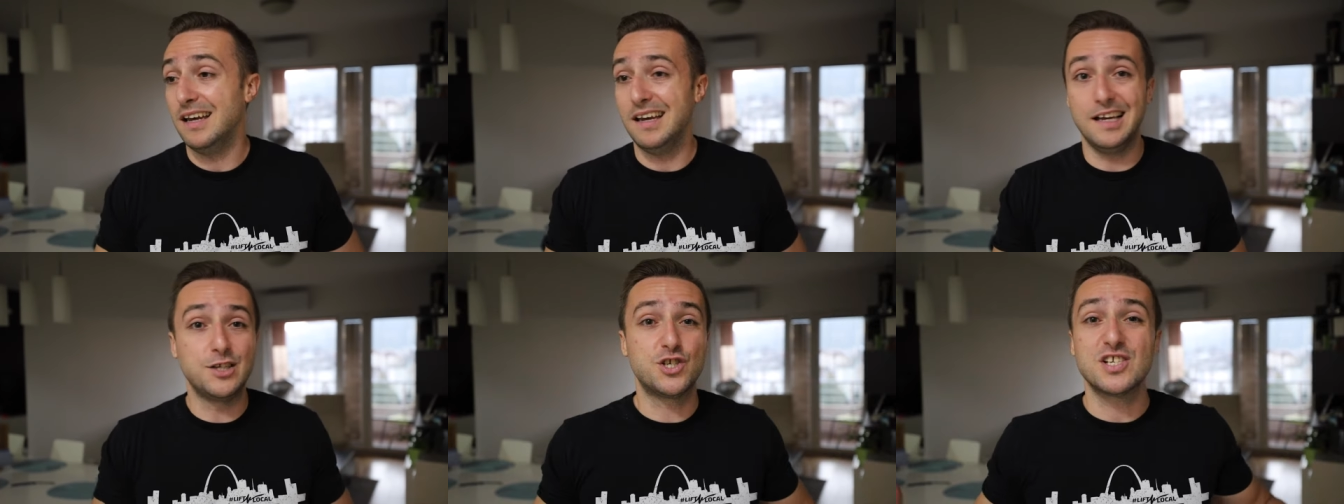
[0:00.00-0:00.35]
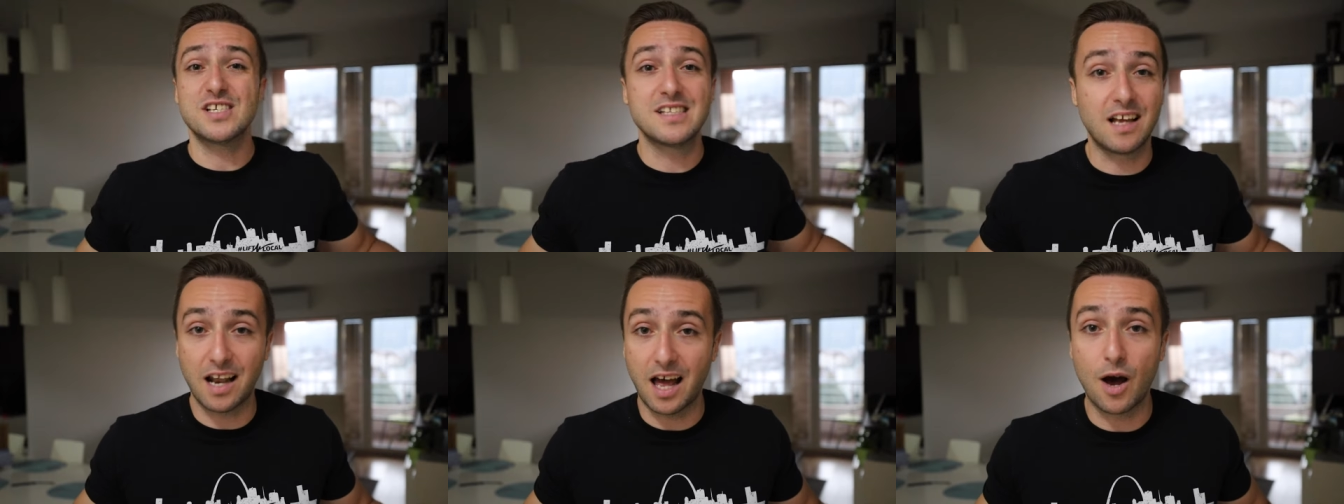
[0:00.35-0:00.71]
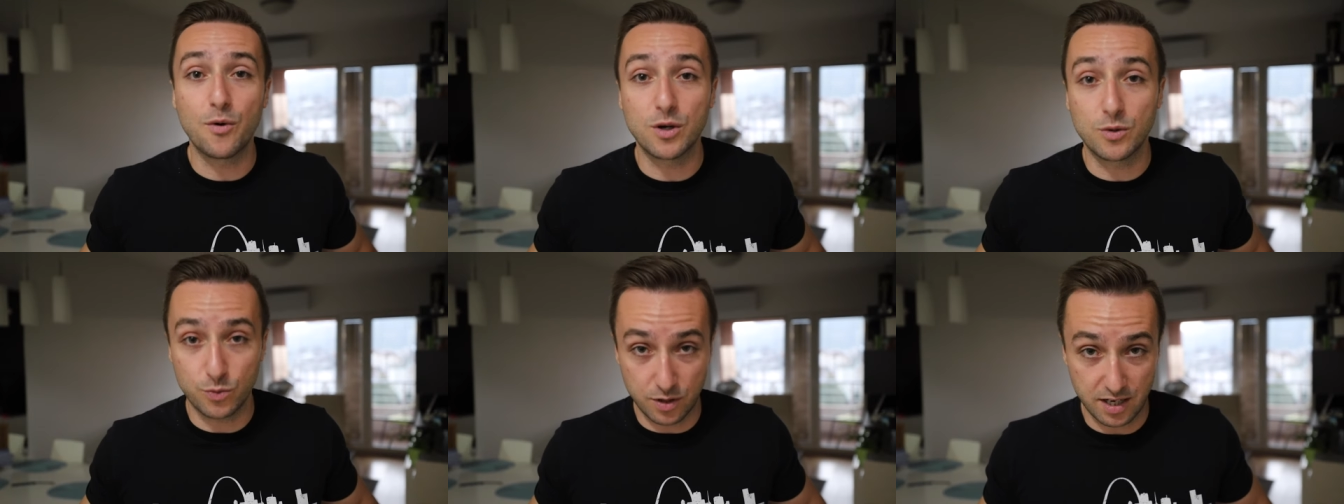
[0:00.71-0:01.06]
It's just not
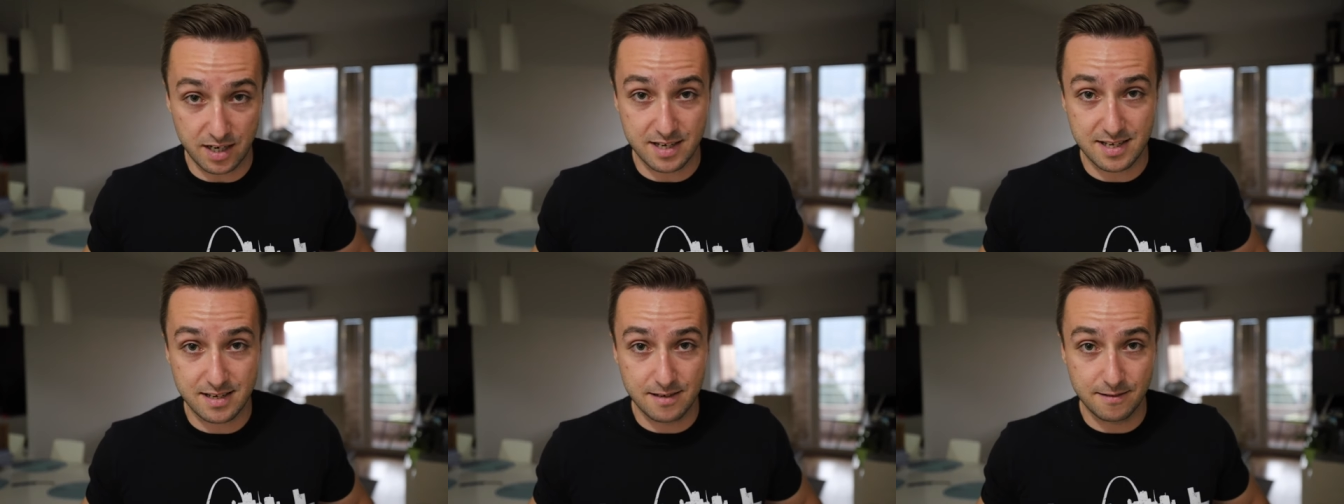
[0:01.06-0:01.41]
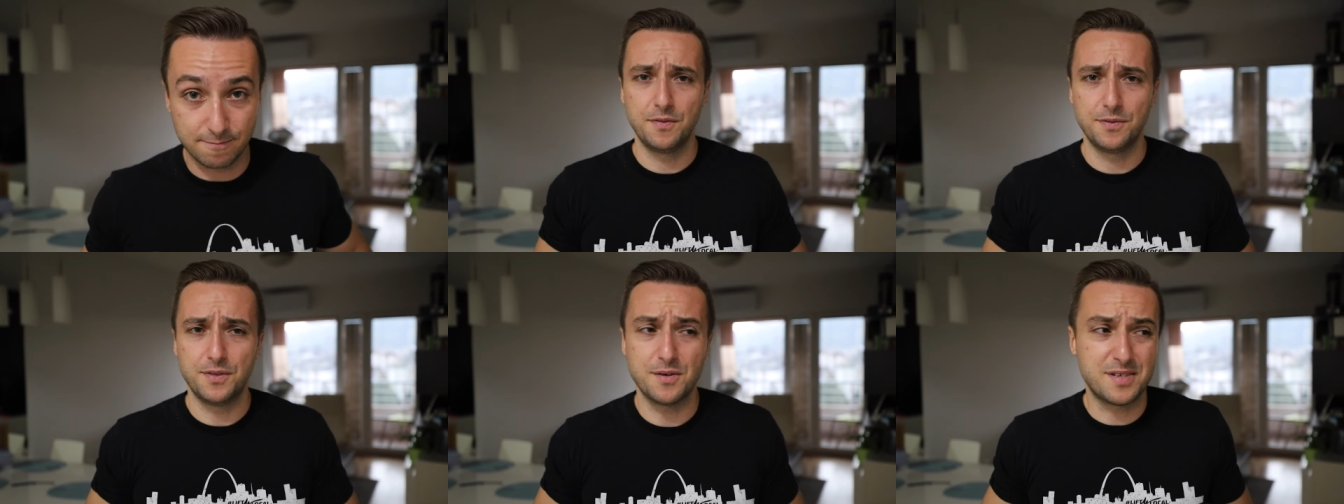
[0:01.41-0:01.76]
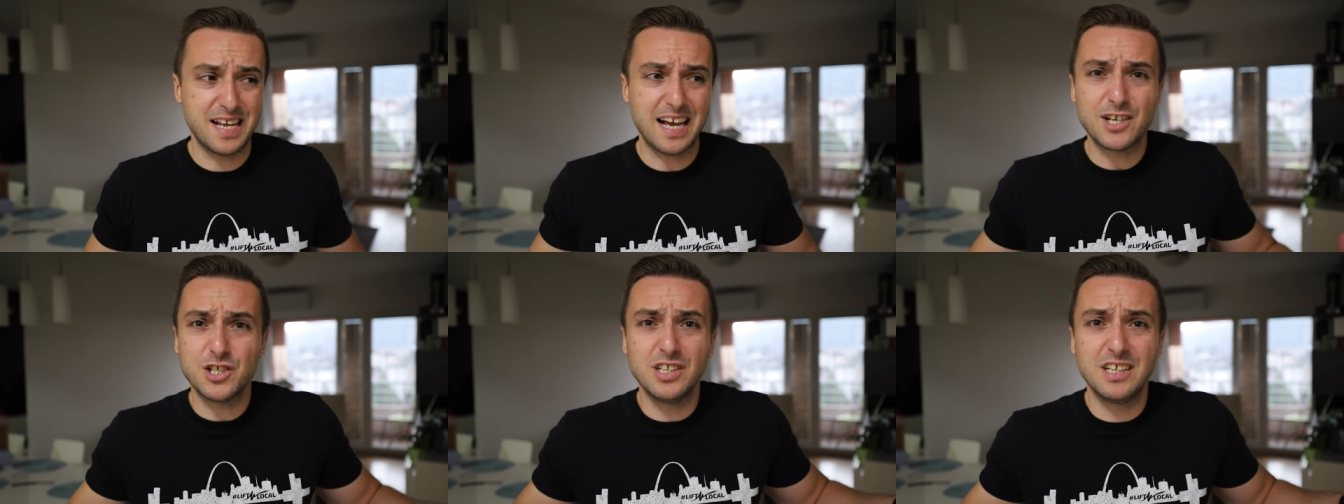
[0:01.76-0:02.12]
how it works.
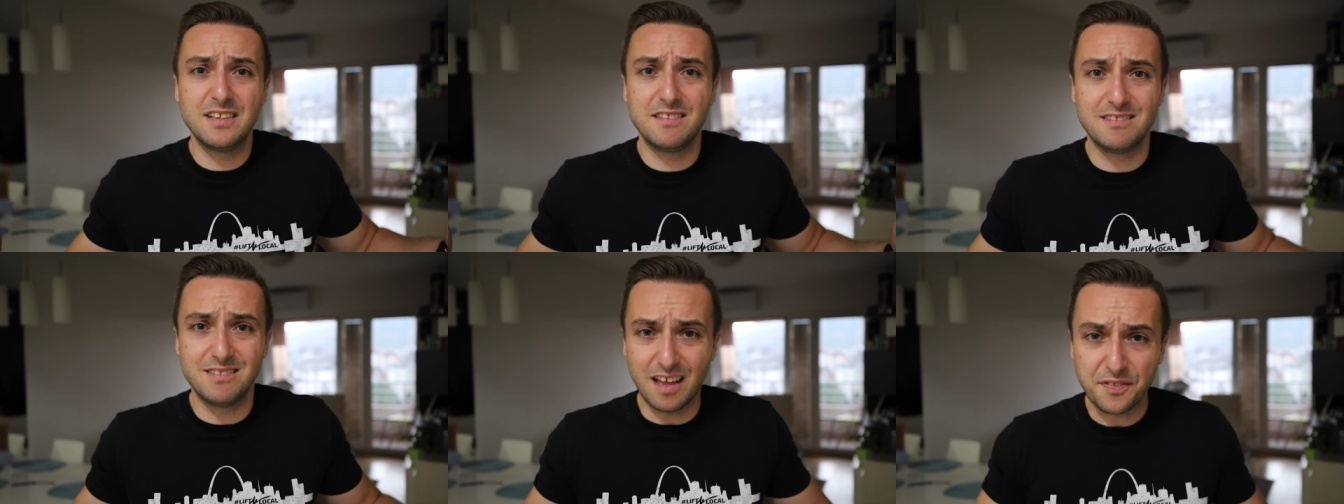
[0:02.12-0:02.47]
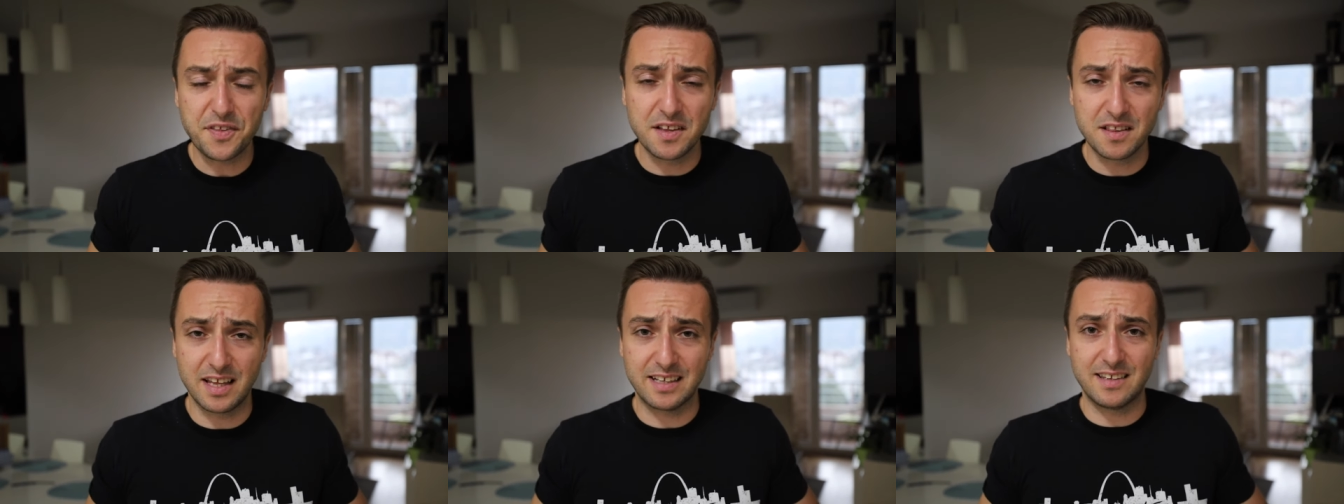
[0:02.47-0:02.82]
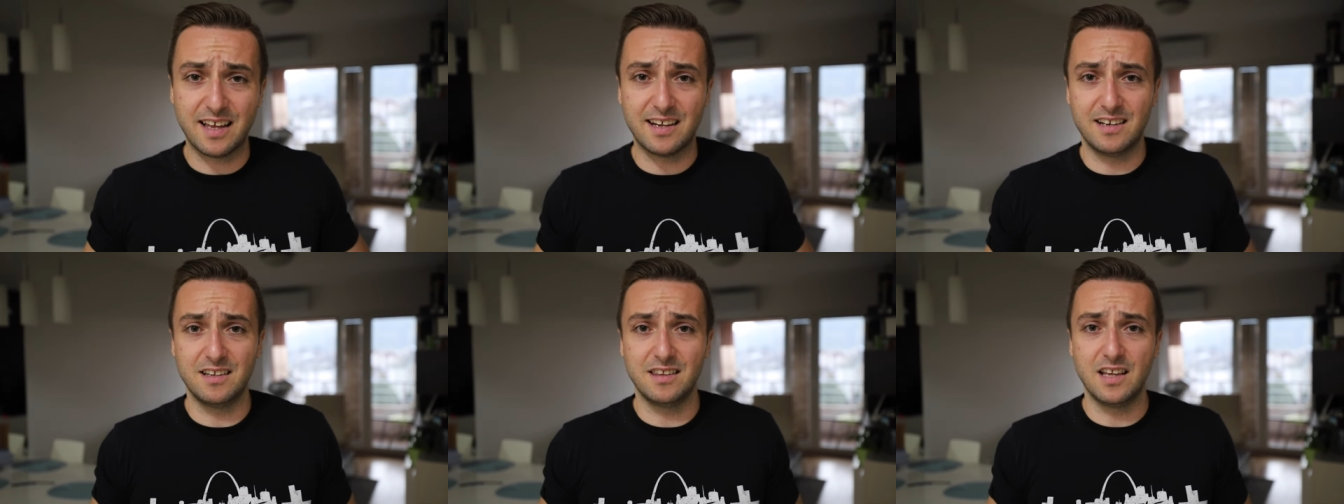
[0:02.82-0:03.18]
There's actually nothing like
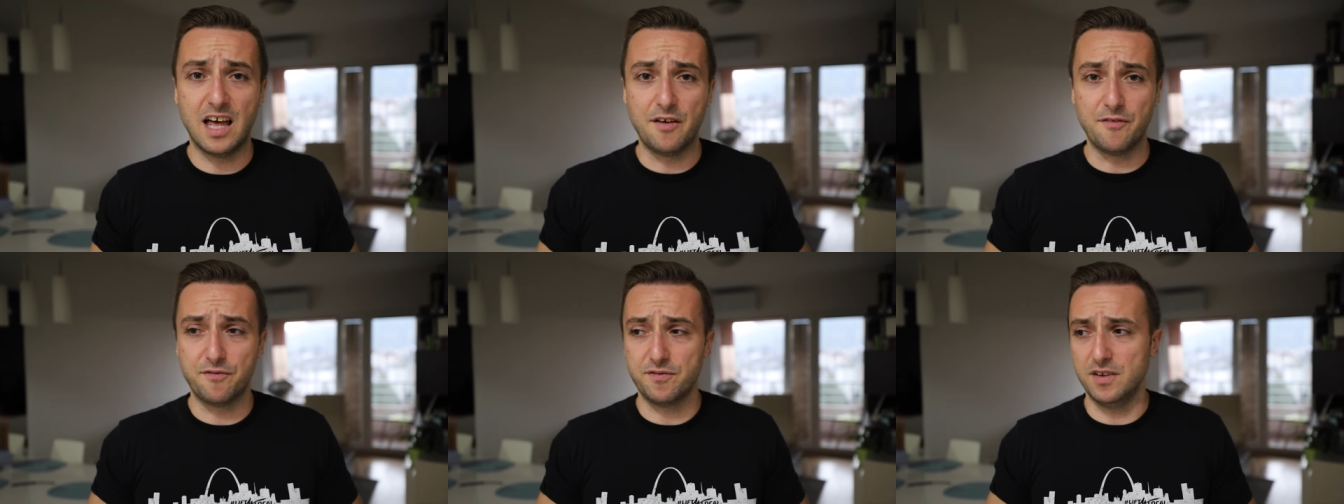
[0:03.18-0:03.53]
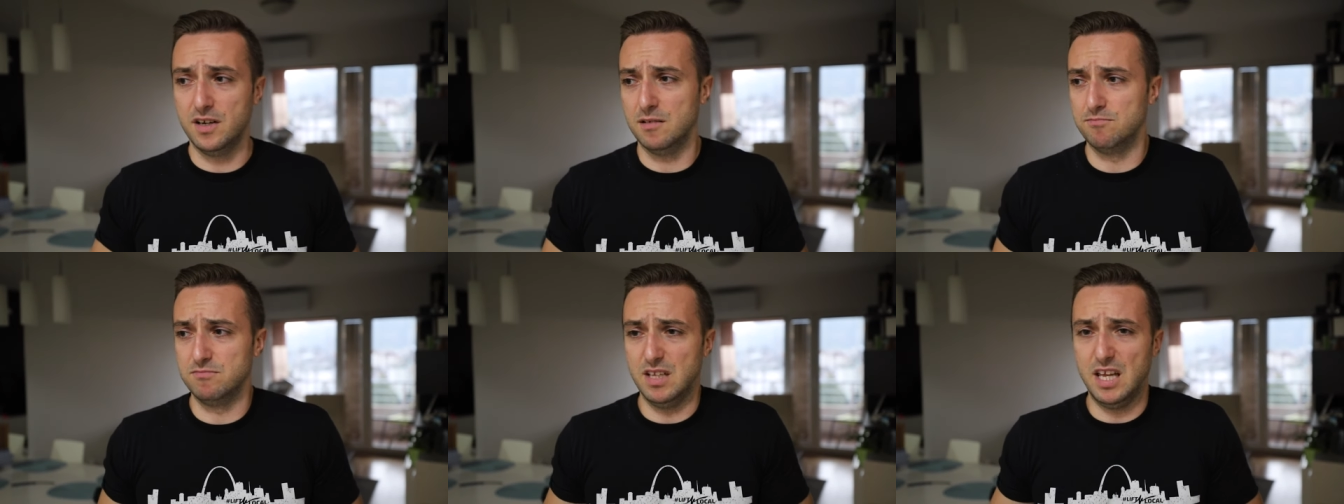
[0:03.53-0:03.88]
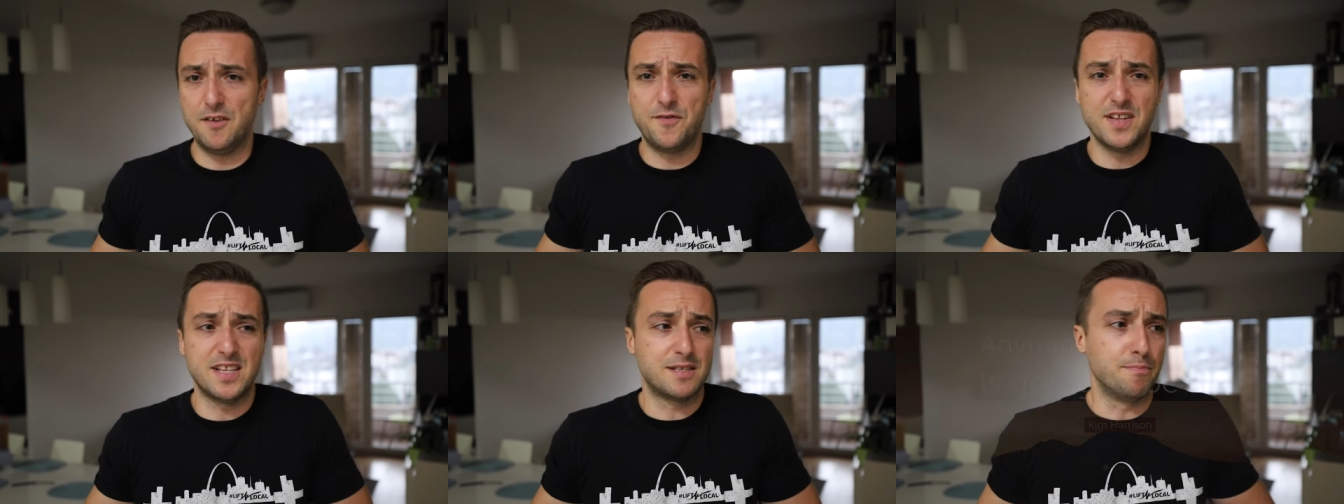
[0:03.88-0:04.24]
that in life. Uh,
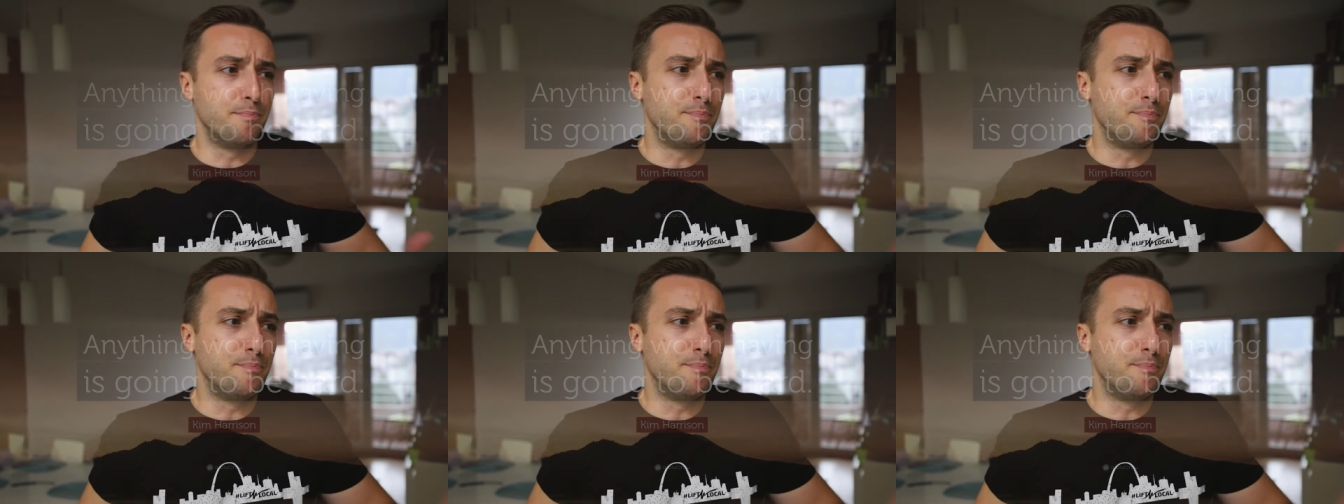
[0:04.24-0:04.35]
if it's